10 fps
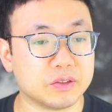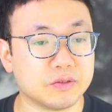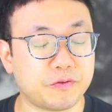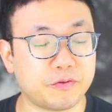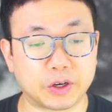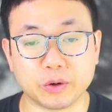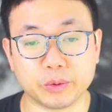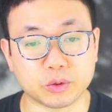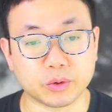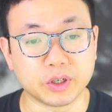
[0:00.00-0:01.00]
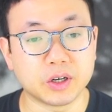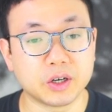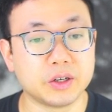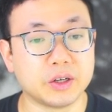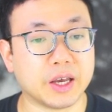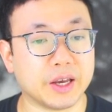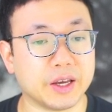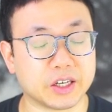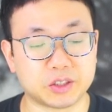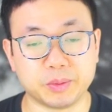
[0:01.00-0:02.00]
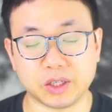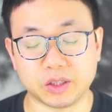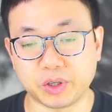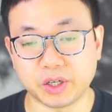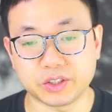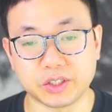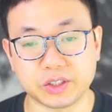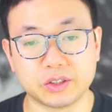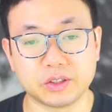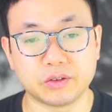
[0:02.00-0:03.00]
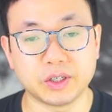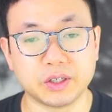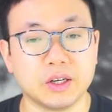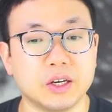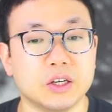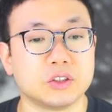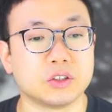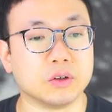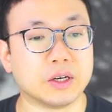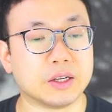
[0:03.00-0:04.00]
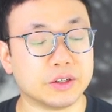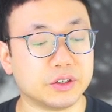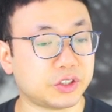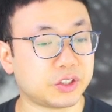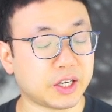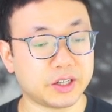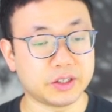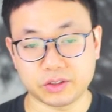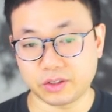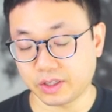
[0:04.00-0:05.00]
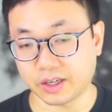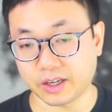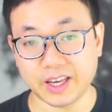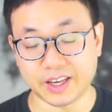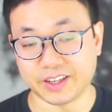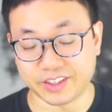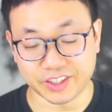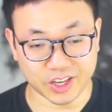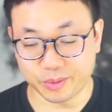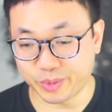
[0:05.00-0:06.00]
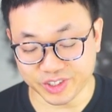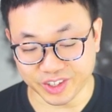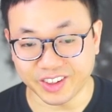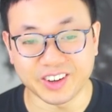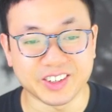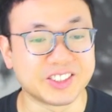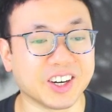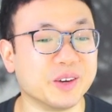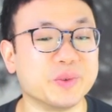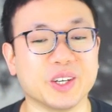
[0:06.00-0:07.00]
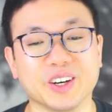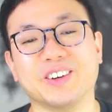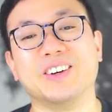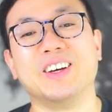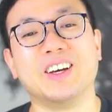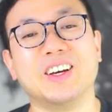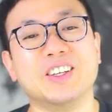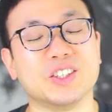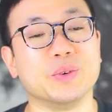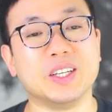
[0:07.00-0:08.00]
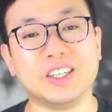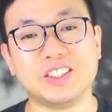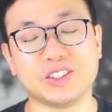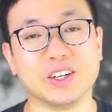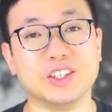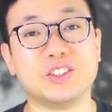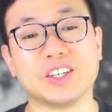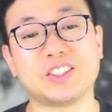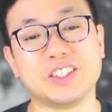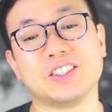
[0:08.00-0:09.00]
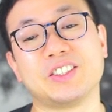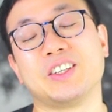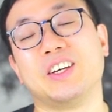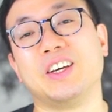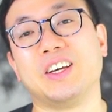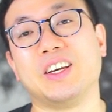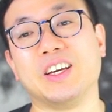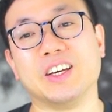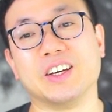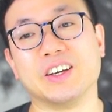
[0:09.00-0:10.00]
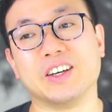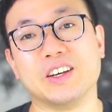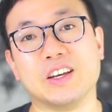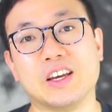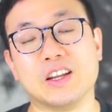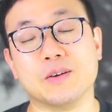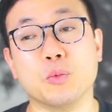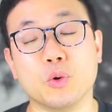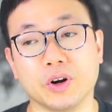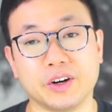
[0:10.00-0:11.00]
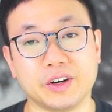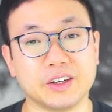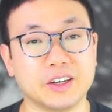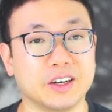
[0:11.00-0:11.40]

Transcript: figure out what's going on and expedite the process, right? So it understands that, hey, December's a long time ago, so we need to address this in a more